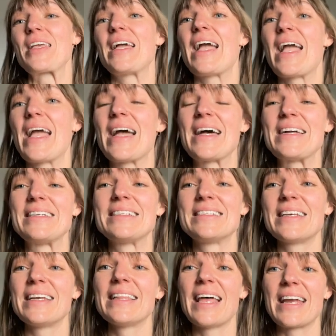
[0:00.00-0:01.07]

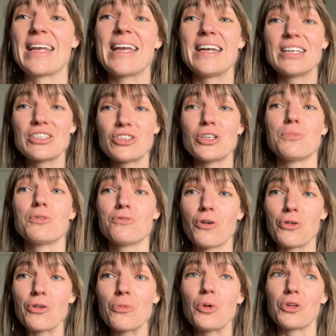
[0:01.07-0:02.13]
And like, it is super
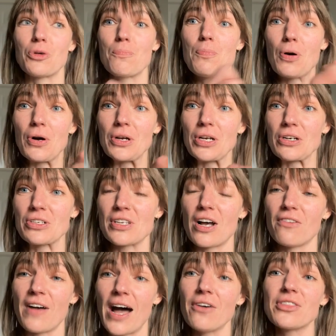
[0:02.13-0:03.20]
vulnerable to put
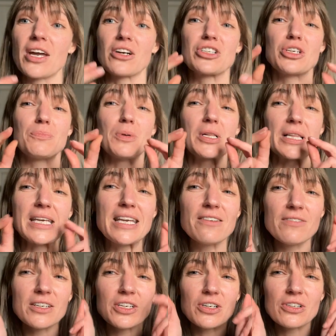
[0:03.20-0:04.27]
yourself out there, to
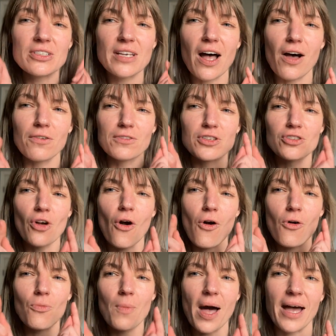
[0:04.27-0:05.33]
believe in yourself
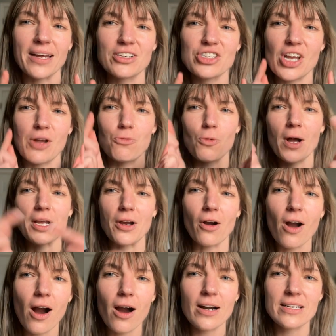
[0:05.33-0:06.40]
so much and what your
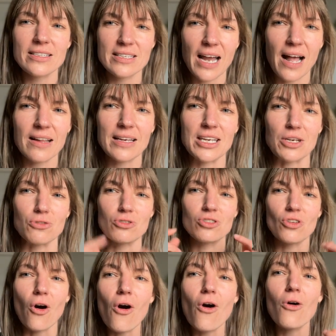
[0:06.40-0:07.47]
heart is telling you
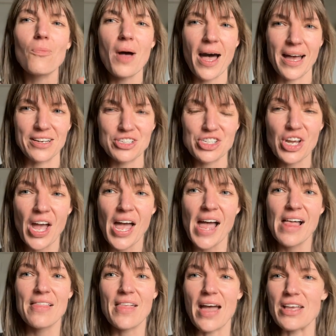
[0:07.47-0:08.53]
so much
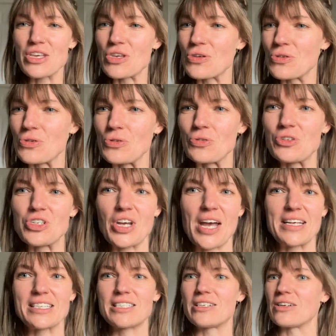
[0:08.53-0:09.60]
that
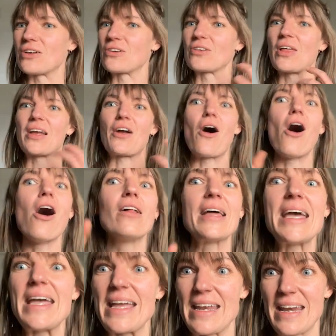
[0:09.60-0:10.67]
you're like all
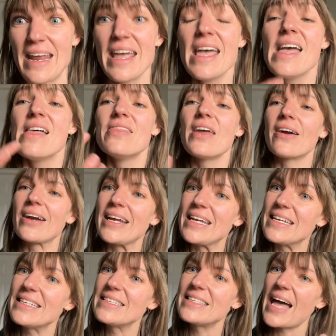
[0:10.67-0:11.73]
in. There
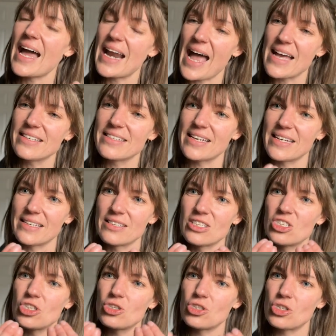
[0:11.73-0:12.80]
is that
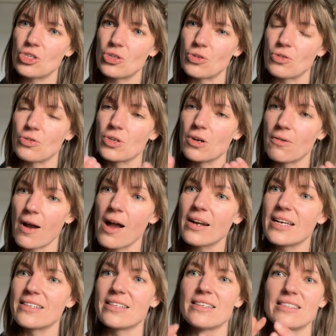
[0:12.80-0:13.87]
essence to
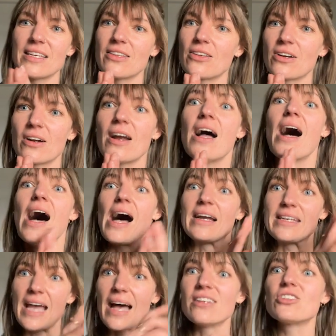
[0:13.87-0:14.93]
Uranus. It's either a
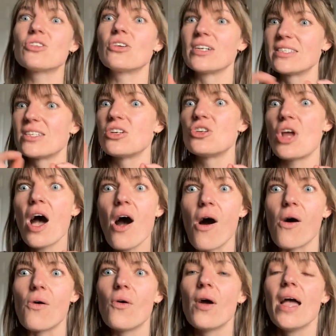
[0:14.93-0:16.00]
yes or it's a
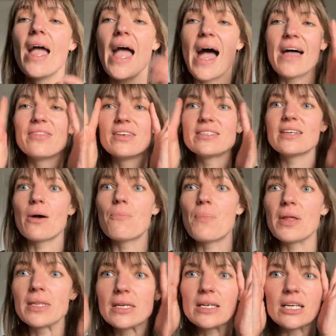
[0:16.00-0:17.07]
no. And this
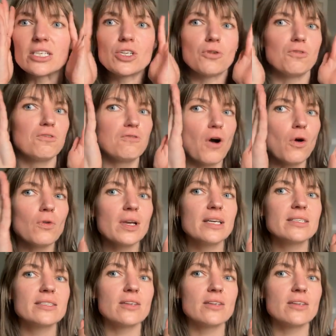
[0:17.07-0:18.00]
ability to focus